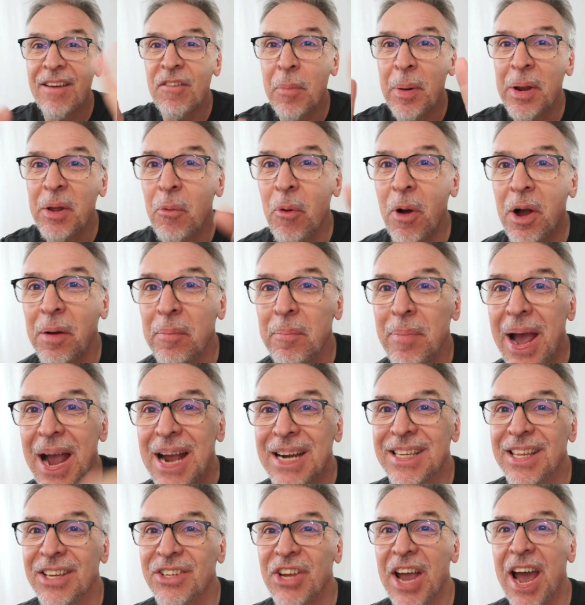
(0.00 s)
everybody, welcome
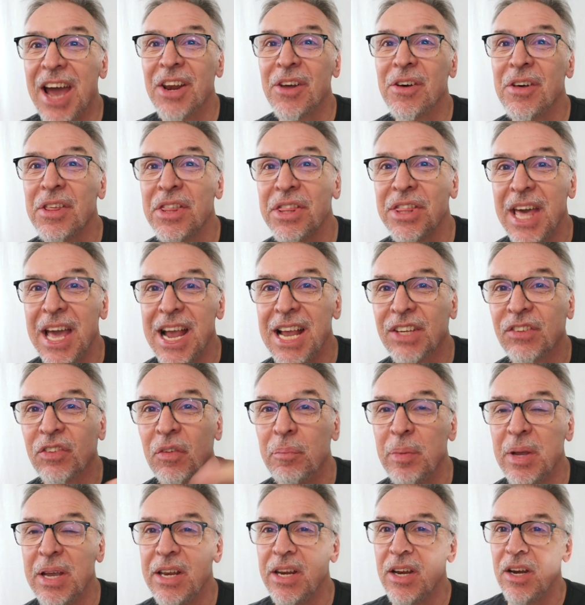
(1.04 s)
back to the channel. Thanks for
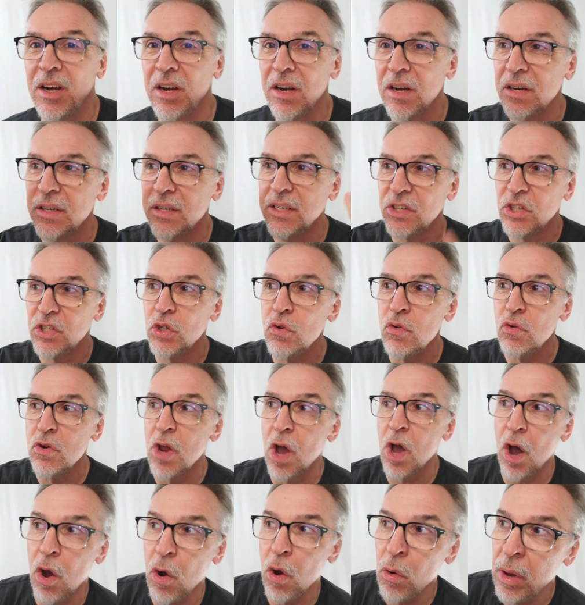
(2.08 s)
being here. Did you
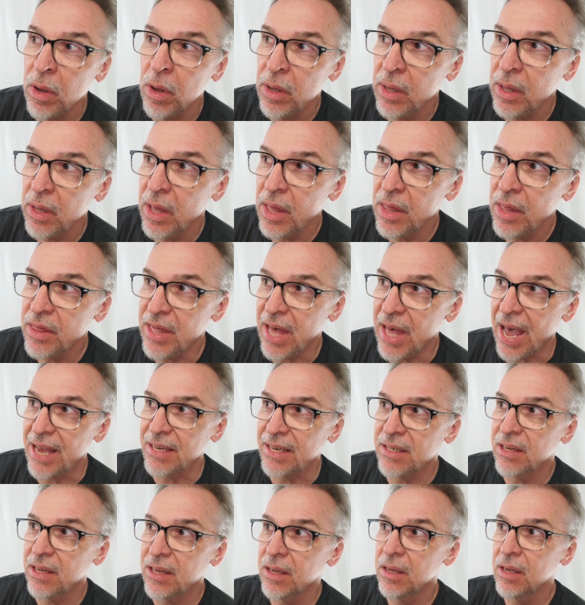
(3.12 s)
know
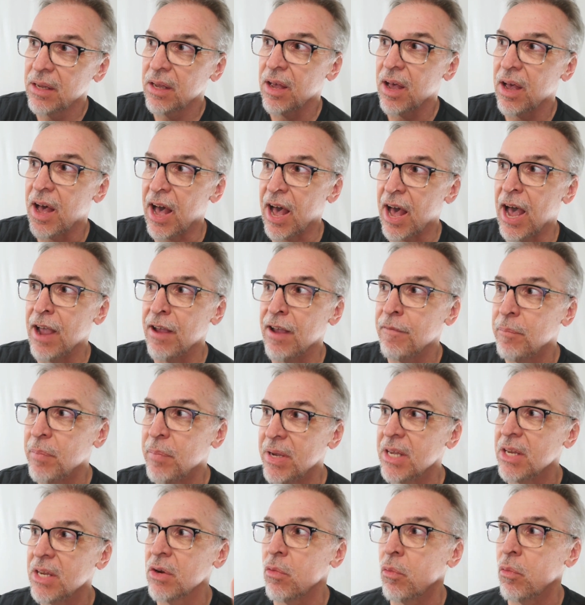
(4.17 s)
that I've
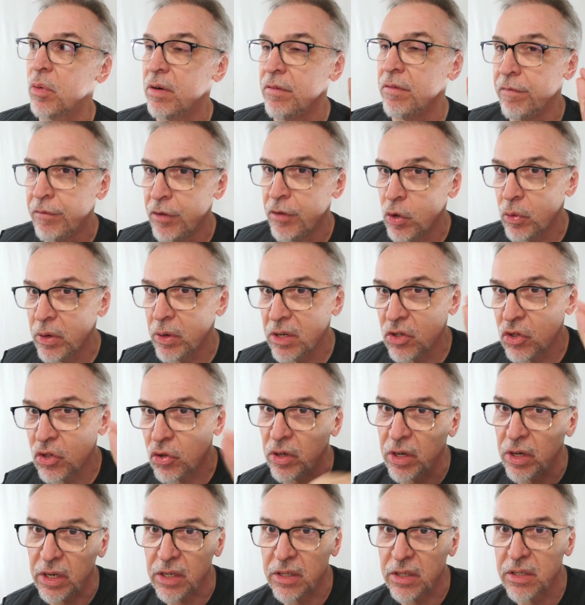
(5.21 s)
been reviewing
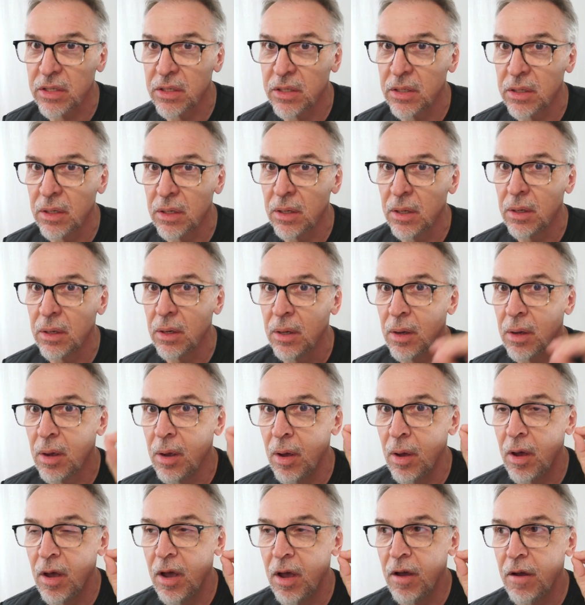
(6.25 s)
tricks
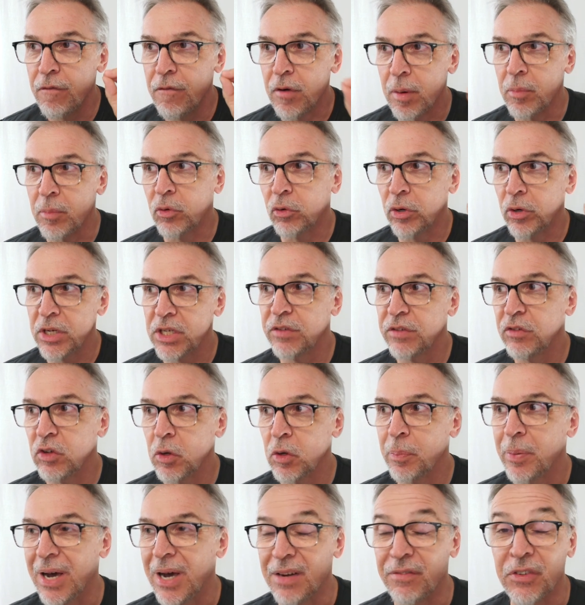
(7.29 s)
from Chris
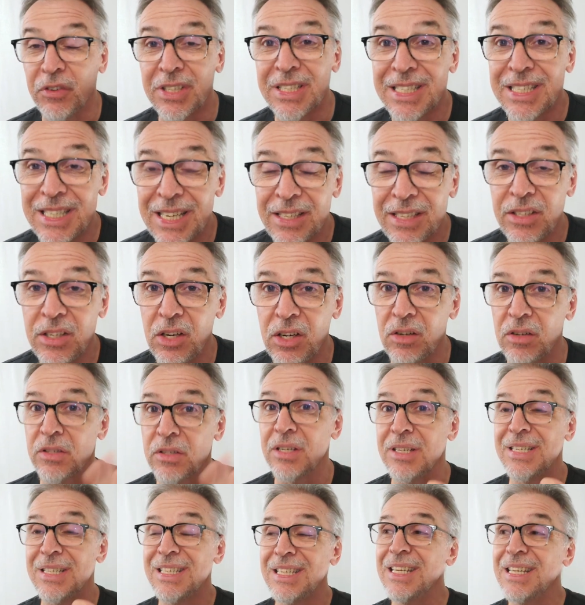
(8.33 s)
Philpott for 6
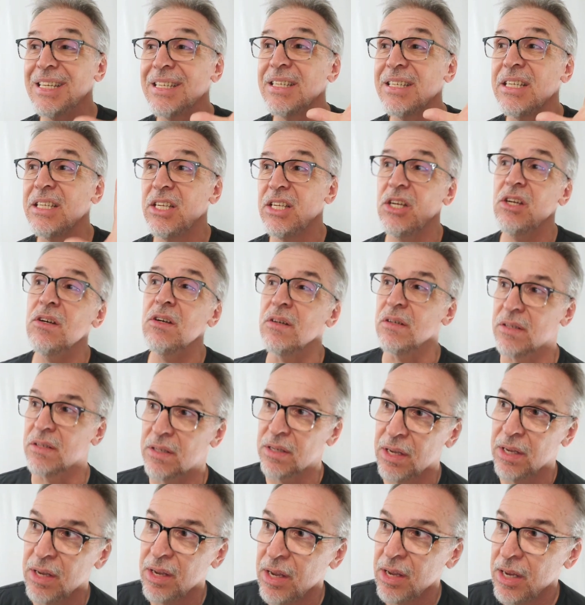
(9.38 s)
years? 6 years!
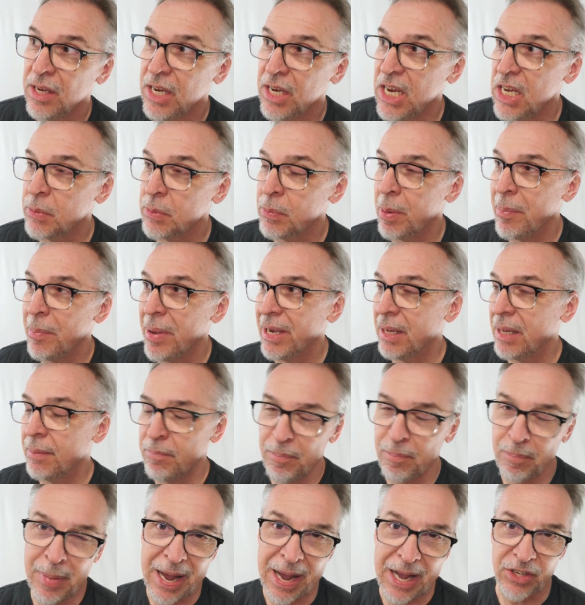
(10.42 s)
He has been
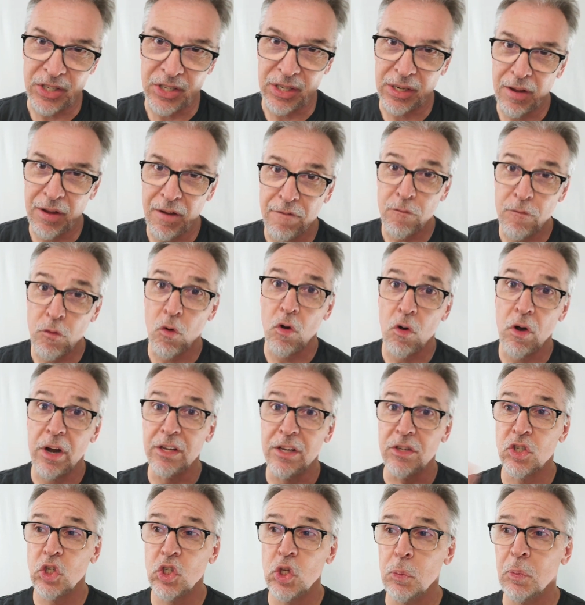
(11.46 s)
making magic for
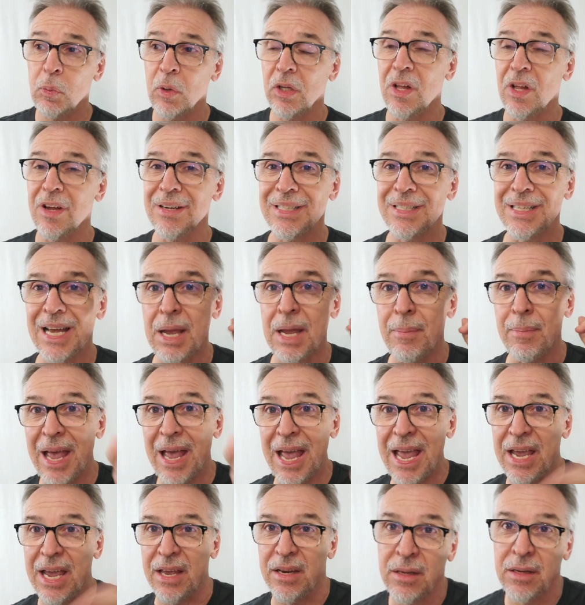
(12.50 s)
a super long time.
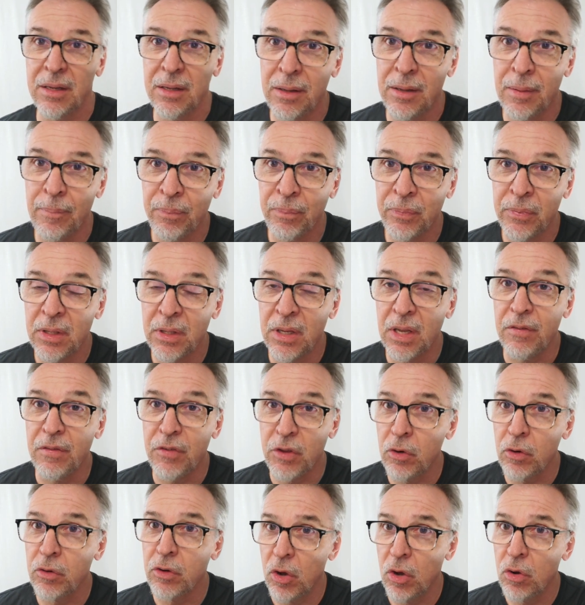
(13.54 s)
And if
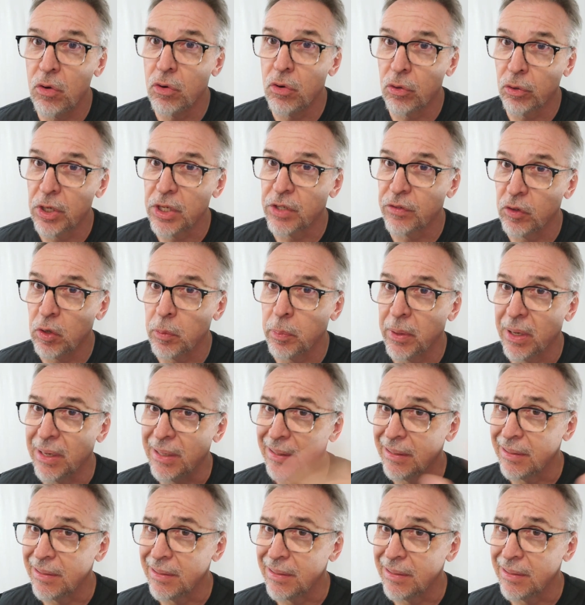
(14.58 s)
you don't know who Chris Philpott